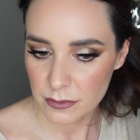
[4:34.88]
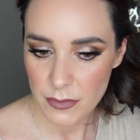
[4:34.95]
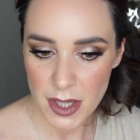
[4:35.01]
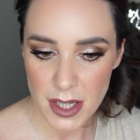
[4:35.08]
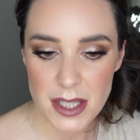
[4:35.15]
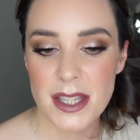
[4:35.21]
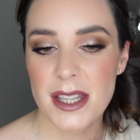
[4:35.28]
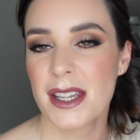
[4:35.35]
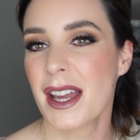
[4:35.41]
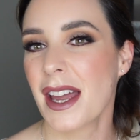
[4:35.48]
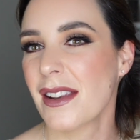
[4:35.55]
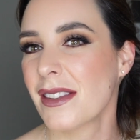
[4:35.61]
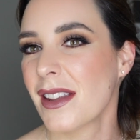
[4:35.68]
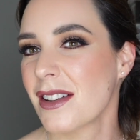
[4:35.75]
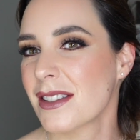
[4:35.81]
You can see you're
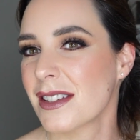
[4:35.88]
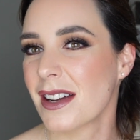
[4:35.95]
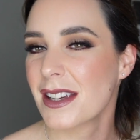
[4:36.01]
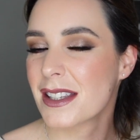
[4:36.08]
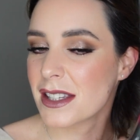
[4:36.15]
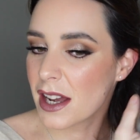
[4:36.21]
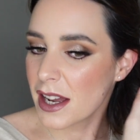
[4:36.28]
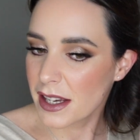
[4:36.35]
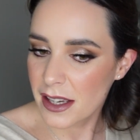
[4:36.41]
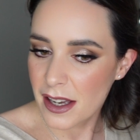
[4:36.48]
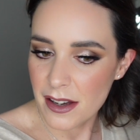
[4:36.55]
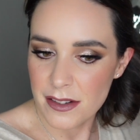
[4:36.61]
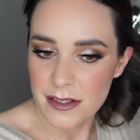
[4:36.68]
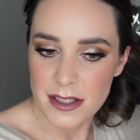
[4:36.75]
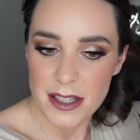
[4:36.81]
getting those nice tight
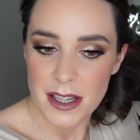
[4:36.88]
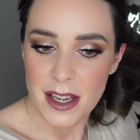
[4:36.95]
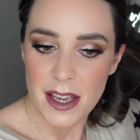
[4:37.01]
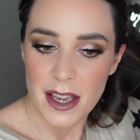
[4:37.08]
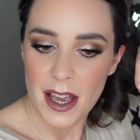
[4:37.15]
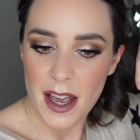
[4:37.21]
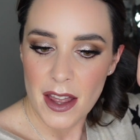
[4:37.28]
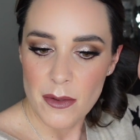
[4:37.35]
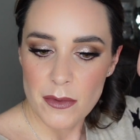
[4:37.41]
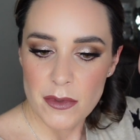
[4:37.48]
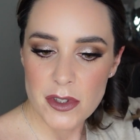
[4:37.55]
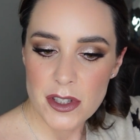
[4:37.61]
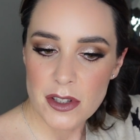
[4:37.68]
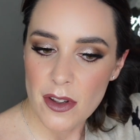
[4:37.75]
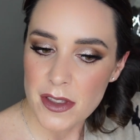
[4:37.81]
curls. And we've
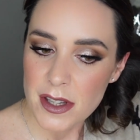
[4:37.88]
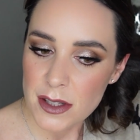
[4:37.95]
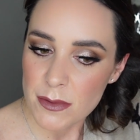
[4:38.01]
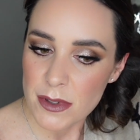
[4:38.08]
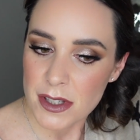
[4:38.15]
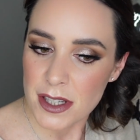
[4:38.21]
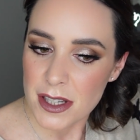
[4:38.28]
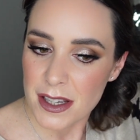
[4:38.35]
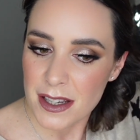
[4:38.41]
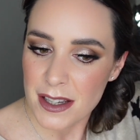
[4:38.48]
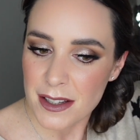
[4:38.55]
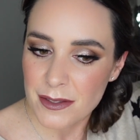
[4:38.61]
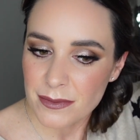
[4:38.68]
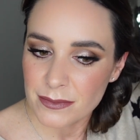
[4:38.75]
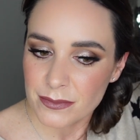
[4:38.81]
just got this one to do.